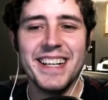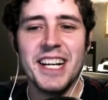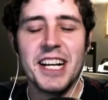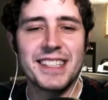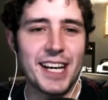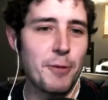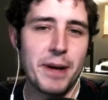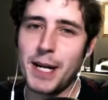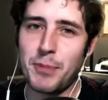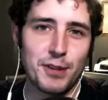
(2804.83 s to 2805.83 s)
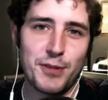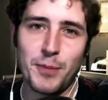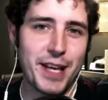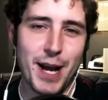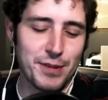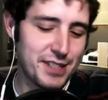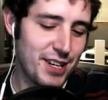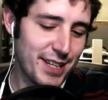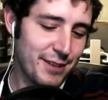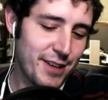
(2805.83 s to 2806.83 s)
yeah, because I don't think freeze it.
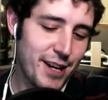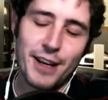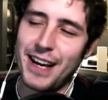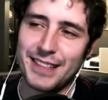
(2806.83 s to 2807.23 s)
cameras long enough.